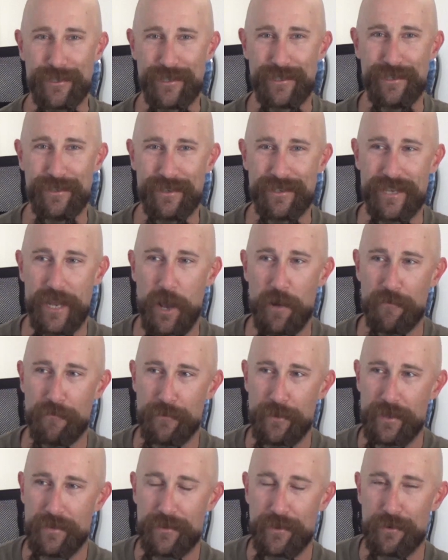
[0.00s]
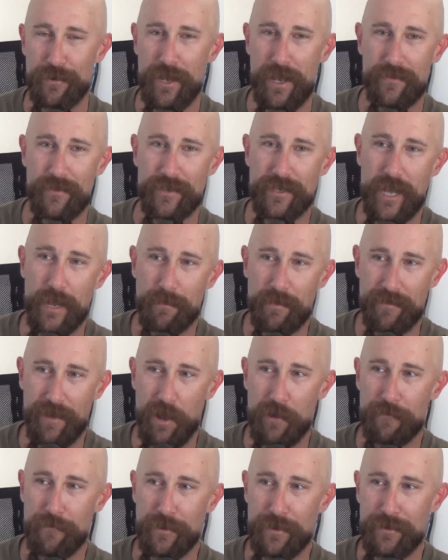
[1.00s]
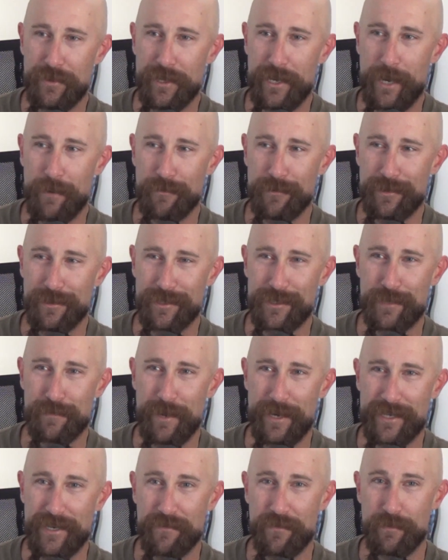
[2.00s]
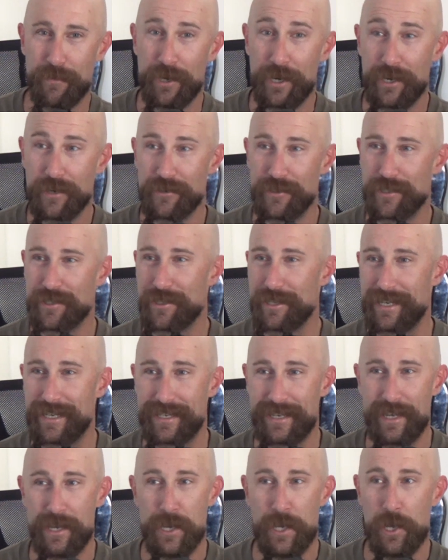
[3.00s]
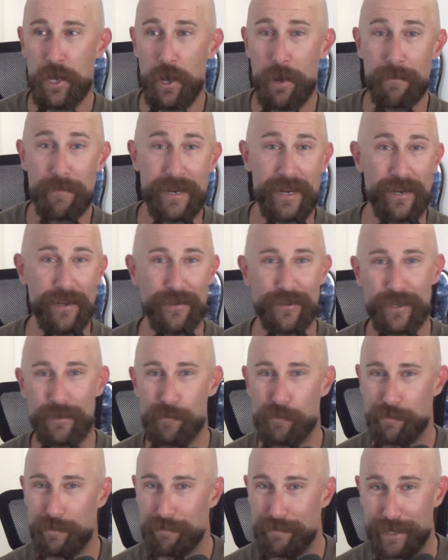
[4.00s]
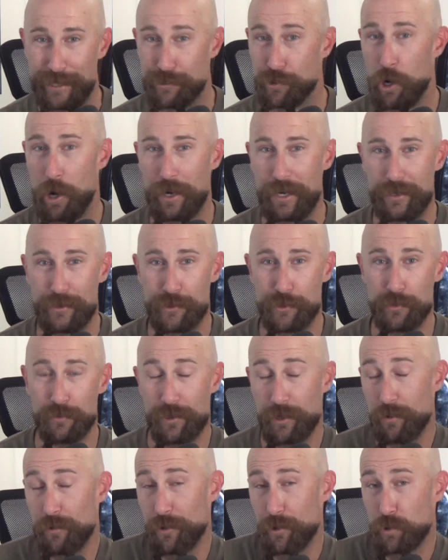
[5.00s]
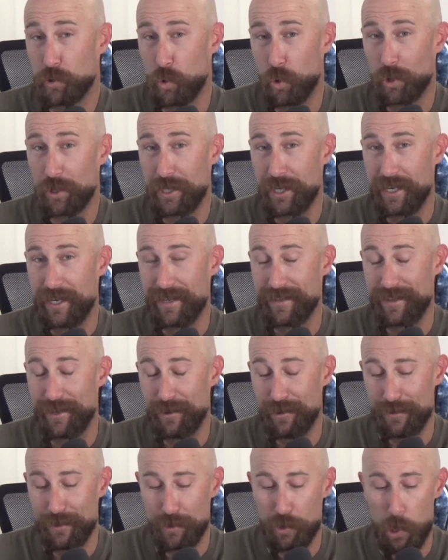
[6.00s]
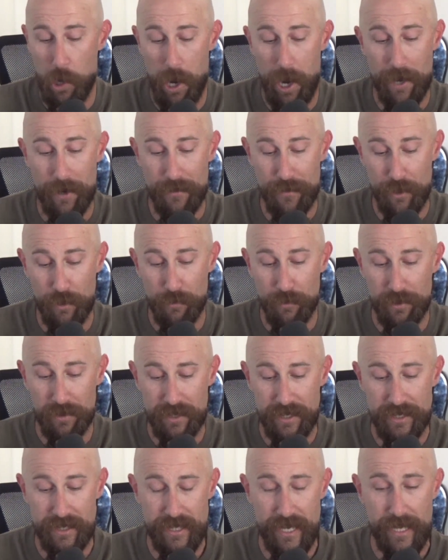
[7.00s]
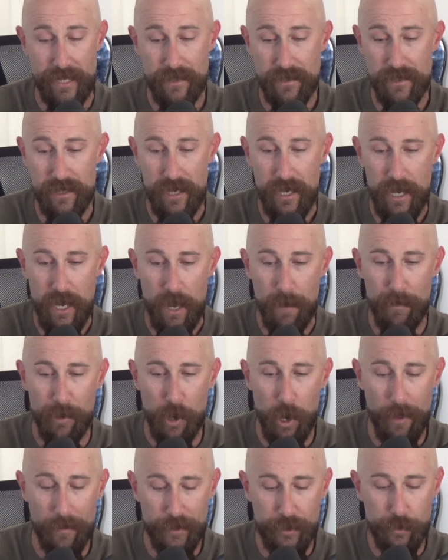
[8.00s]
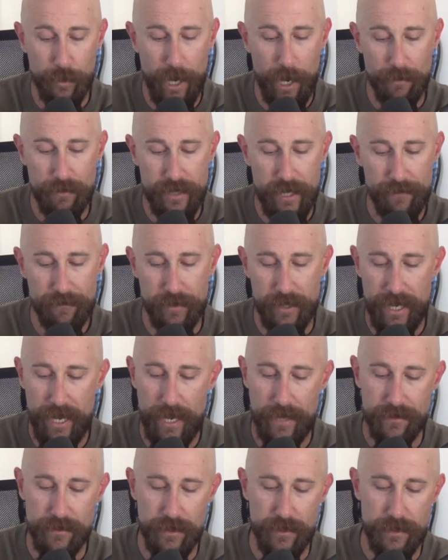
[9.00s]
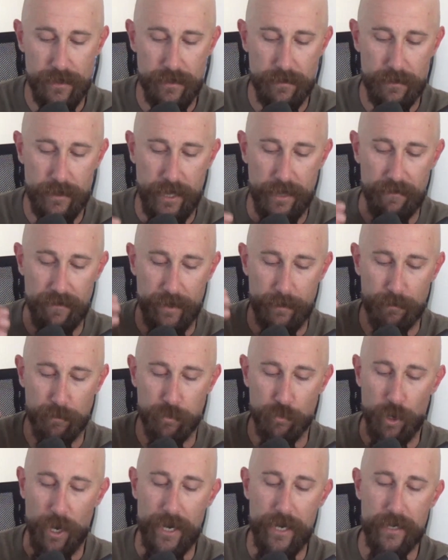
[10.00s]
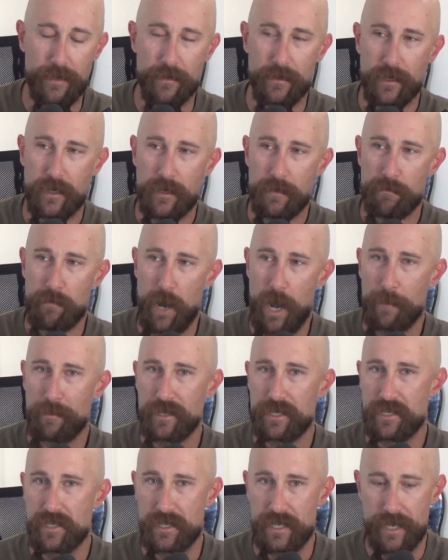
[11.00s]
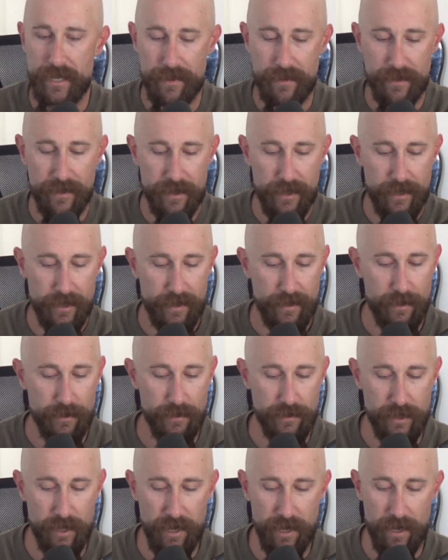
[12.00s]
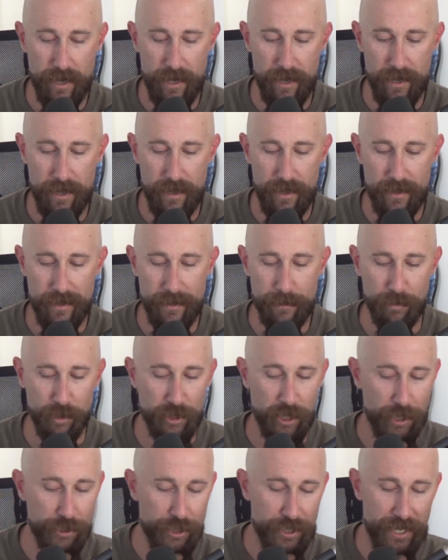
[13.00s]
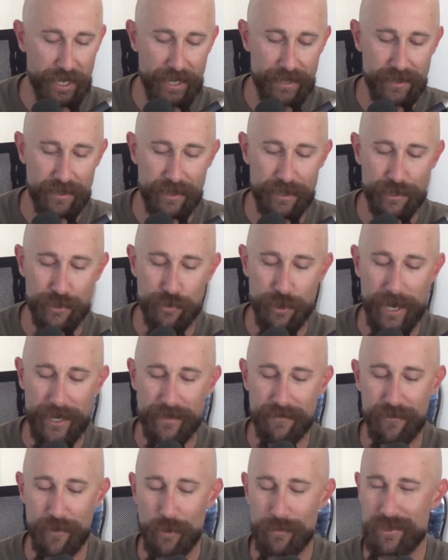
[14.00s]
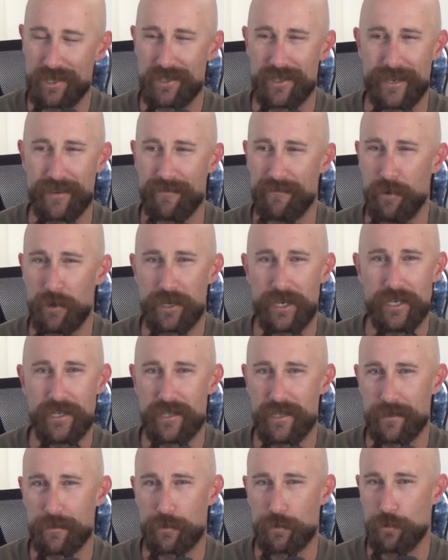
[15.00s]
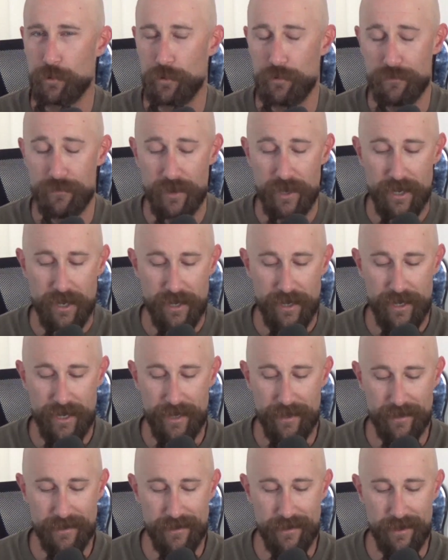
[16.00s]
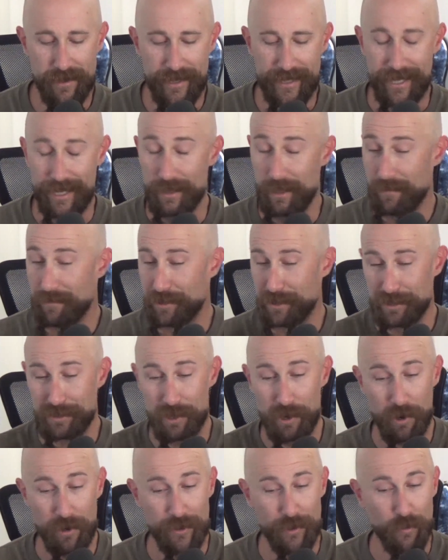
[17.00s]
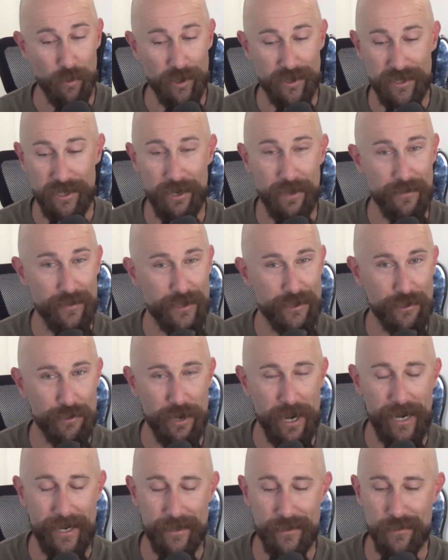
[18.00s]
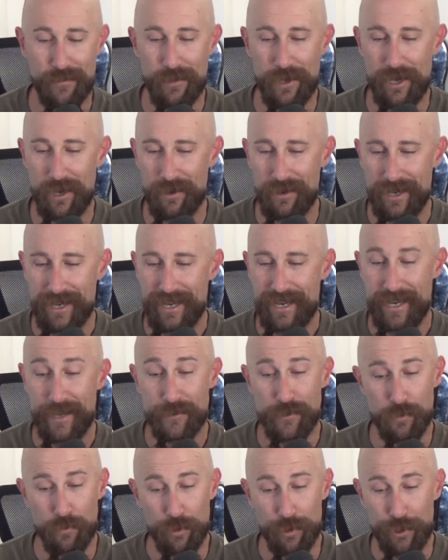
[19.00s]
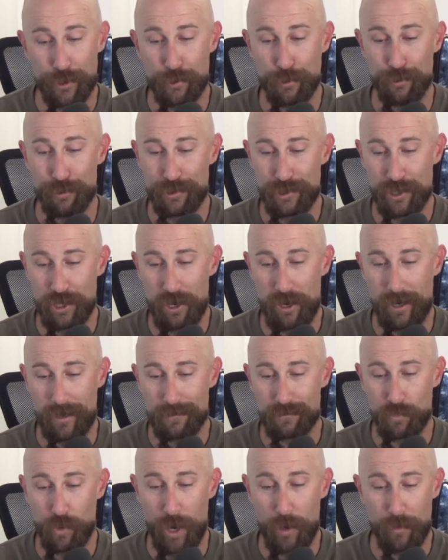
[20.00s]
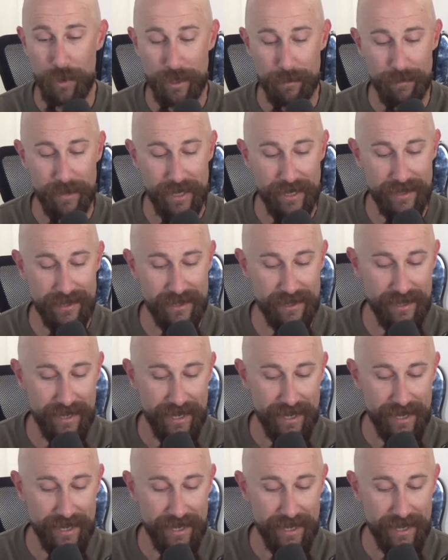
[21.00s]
to this outfit, they're not the type of outfit that I would expect everybody to just like immediately be drawn into. They're a little quirky, they're a little odd, and they're really intense. But on the ground, definitely has this kind of like bright poppy synth there's uh the percussion hits and this track develops this like funky synth groove, and it's uh, like I love the guitar that works in on this track as well. It's a really cool song. Right Wing Beast